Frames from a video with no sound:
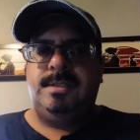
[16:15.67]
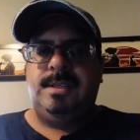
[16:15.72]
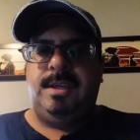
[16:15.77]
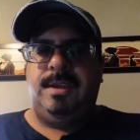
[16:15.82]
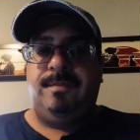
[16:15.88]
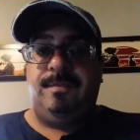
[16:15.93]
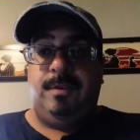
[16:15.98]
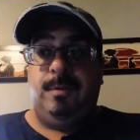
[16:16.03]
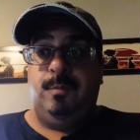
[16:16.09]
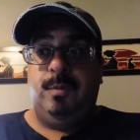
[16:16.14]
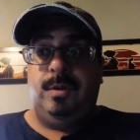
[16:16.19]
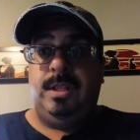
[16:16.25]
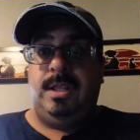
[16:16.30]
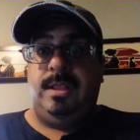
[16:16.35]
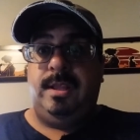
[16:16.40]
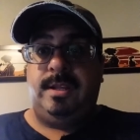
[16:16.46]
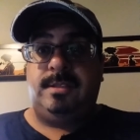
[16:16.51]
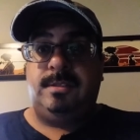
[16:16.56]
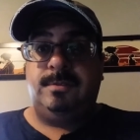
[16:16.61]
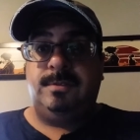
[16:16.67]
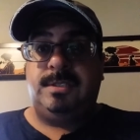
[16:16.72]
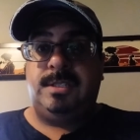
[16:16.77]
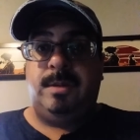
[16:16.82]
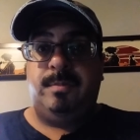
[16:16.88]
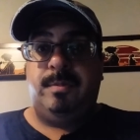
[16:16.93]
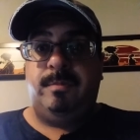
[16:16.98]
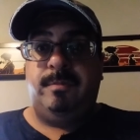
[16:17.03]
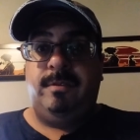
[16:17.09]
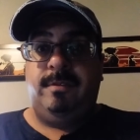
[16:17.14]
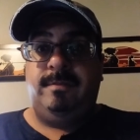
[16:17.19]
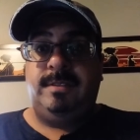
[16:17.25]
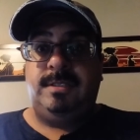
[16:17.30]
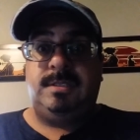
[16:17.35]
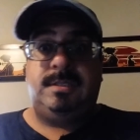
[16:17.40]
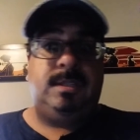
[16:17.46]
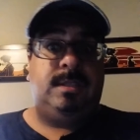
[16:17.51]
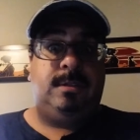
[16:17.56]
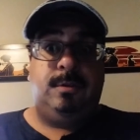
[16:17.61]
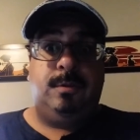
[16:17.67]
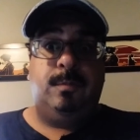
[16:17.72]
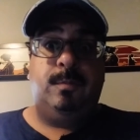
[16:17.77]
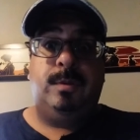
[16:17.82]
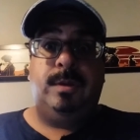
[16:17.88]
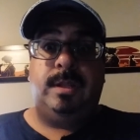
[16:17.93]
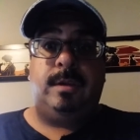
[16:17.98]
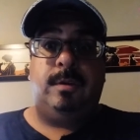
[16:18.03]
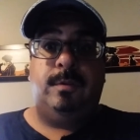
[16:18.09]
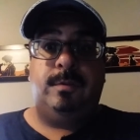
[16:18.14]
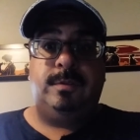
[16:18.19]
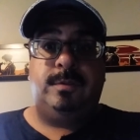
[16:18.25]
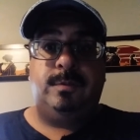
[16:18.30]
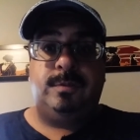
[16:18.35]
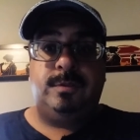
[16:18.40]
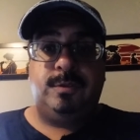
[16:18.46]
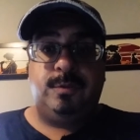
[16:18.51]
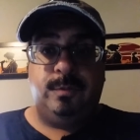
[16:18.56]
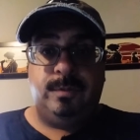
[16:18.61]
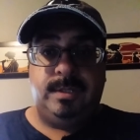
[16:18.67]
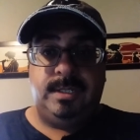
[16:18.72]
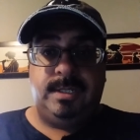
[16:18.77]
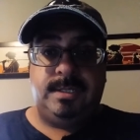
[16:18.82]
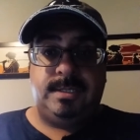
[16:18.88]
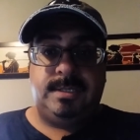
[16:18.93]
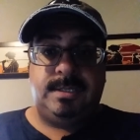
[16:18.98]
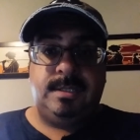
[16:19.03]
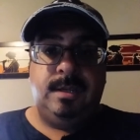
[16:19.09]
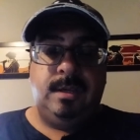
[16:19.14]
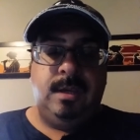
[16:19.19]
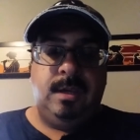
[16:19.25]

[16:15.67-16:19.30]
if you really like those type of movies, then you're really going to enjoy this.